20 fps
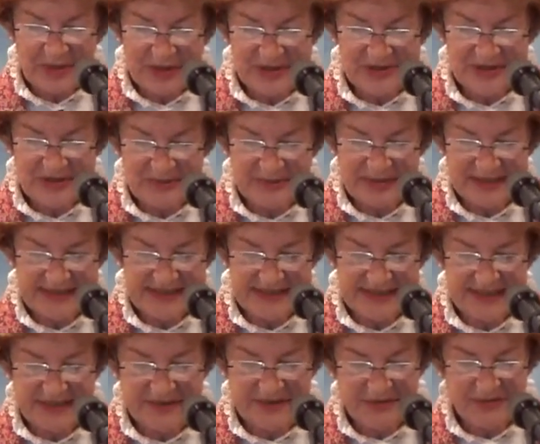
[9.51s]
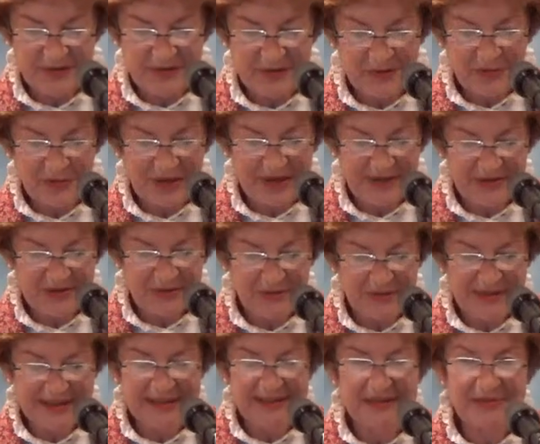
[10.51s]
possibilities for the ways
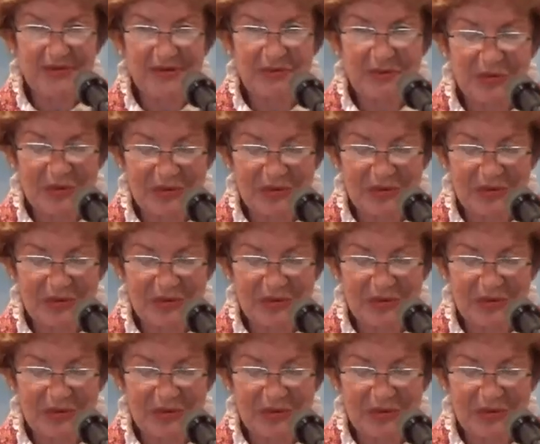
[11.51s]
we live and